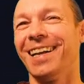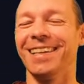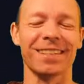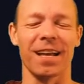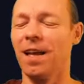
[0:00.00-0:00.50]

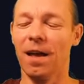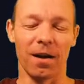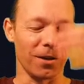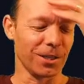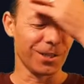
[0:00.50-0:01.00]
He's like,
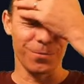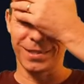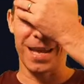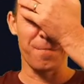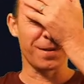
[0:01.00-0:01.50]
oh shit,
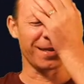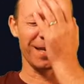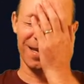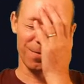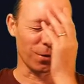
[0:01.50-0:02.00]
what's happening
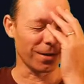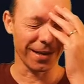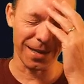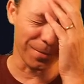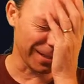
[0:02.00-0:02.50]
here? What did
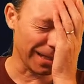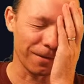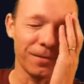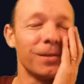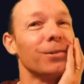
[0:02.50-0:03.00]
I get
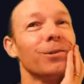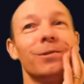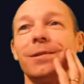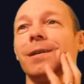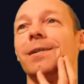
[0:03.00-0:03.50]
myself
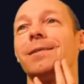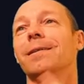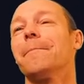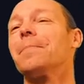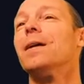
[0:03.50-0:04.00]
into? God.
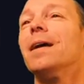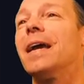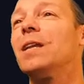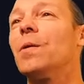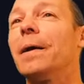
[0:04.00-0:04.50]

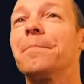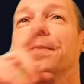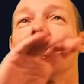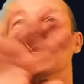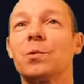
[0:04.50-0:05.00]
Anyway,
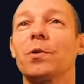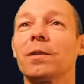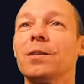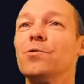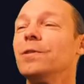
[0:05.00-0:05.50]
so we've
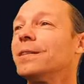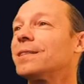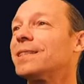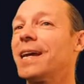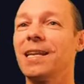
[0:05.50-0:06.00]
got the Union
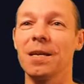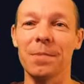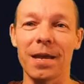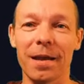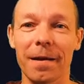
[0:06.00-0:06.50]
Stadium
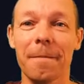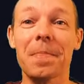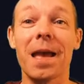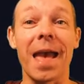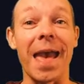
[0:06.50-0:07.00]
here,
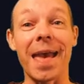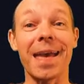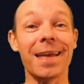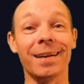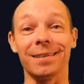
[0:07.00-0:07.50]

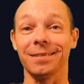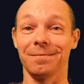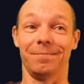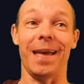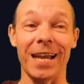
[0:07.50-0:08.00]
and
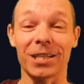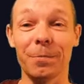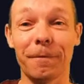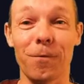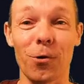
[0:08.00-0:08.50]
actually
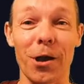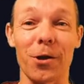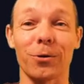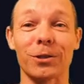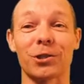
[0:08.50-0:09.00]
before
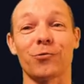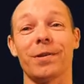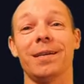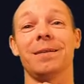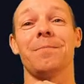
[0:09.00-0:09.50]
going on
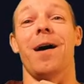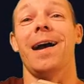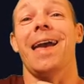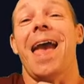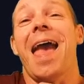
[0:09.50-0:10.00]
stream,
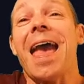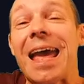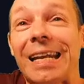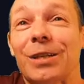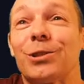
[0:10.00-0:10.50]
I
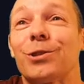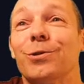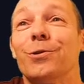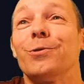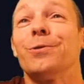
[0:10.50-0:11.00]
had
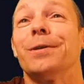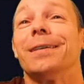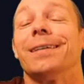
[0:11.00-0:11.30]
to